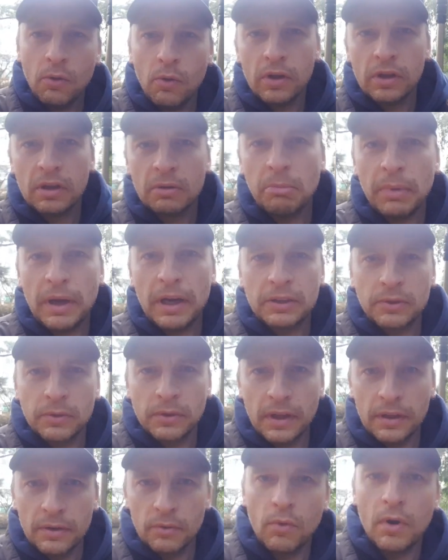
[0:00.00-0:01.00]
Welcome back to
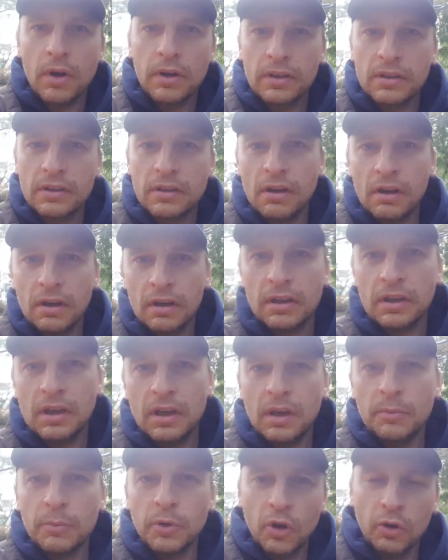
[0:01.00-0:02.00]
another Walk and Talk.
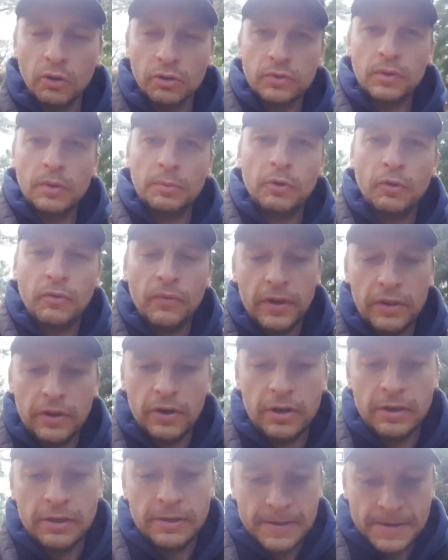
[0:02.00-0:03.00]
I'm your host, Crypto
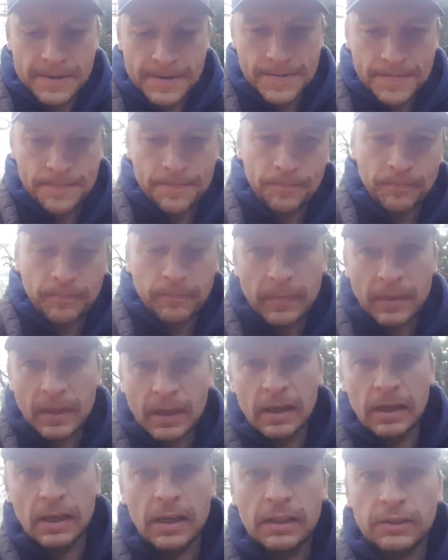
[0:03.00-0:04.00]
Father.
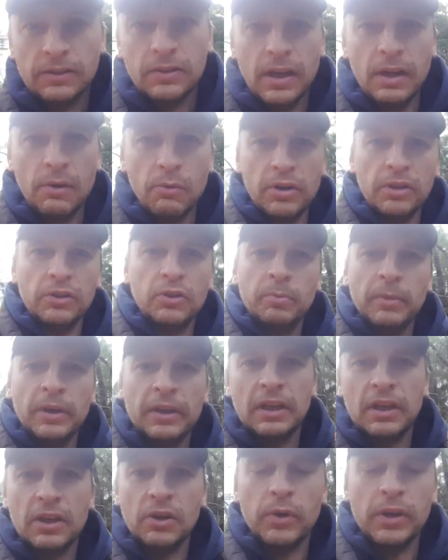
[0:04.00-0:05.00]
Today I wanted to
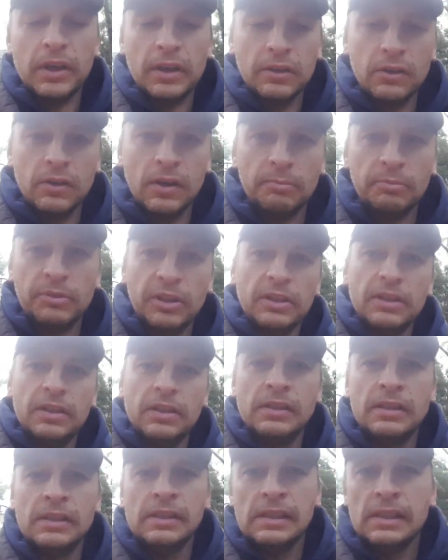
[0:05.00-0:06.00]
make a quick little update.
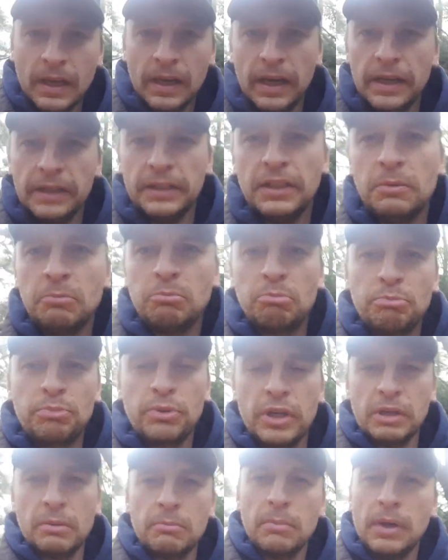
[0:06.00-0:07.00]
I didn't
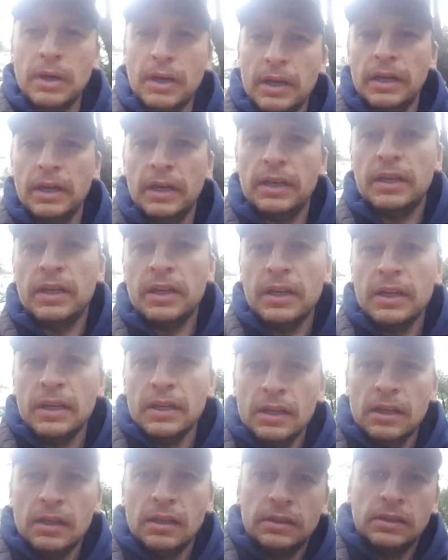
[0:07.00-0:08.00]
bring my
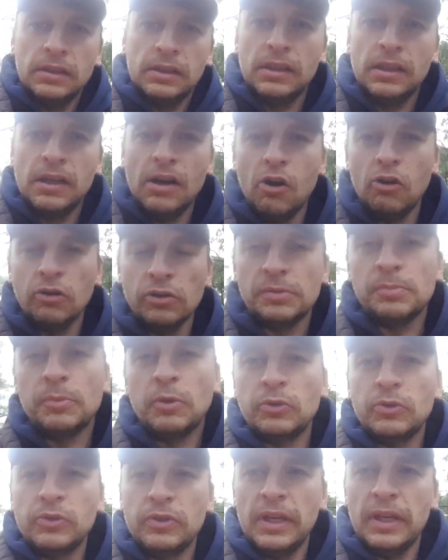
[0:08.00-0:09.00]

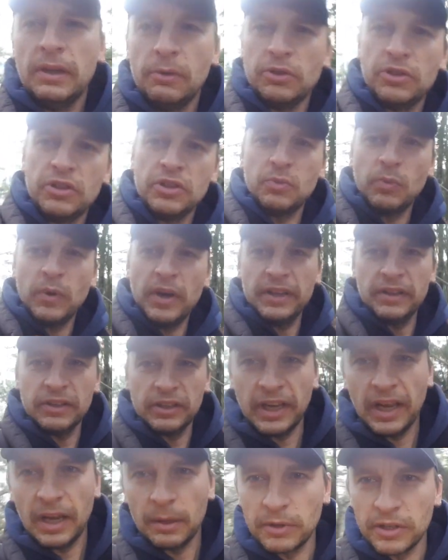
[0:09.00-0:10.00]
Osmo today, which is why the
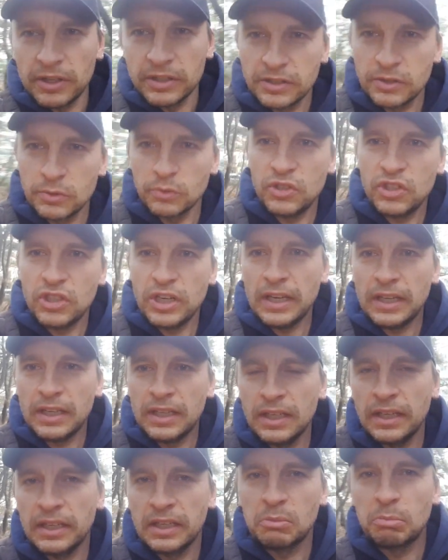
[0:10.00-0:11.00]
camera is so
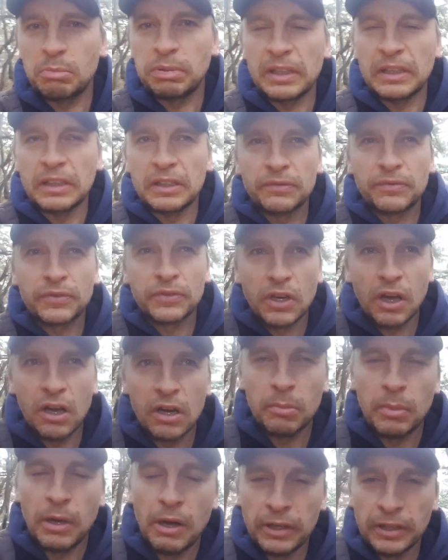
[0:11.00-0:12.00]
shaky. I completely forgot
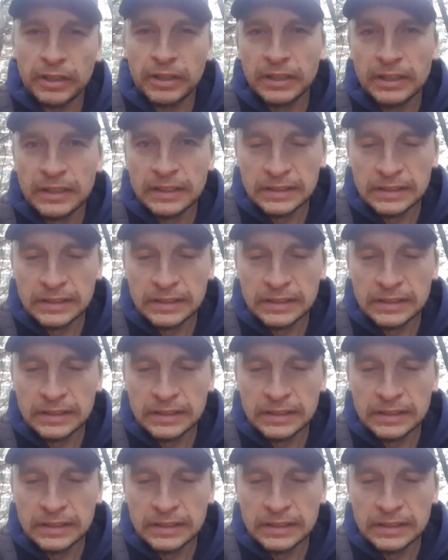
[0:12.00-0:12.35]
about it.